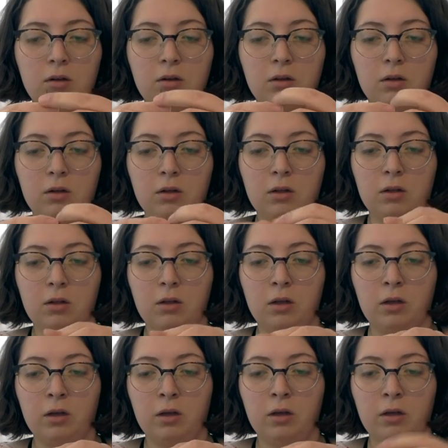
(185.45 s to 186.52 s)
tie it
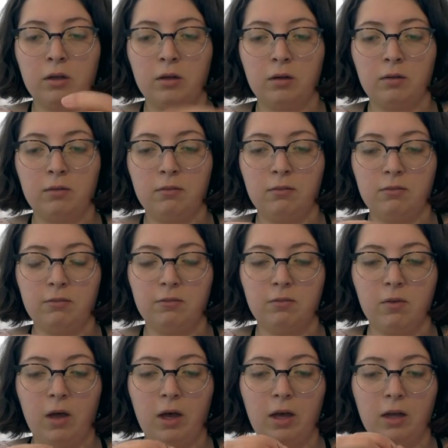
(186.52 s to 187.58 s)
like
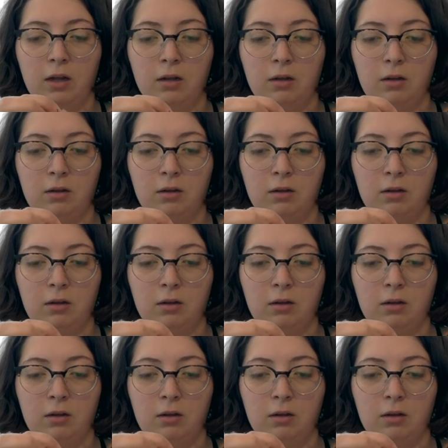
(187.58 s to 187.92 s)
that,